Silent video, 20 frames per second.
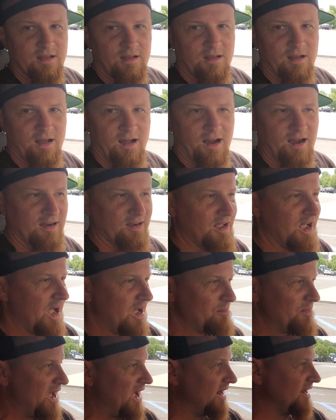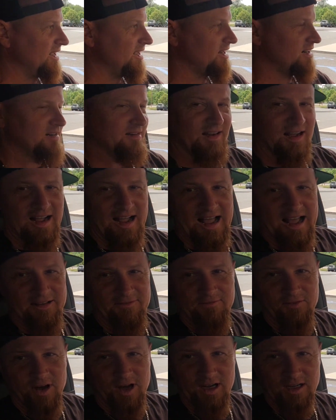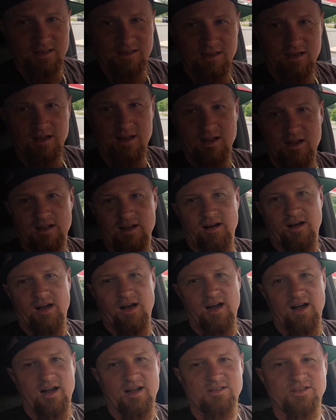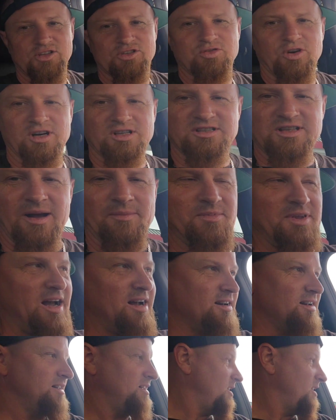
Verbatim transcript: All right, I'm out of here. I had fun. Uh, the truck stop down in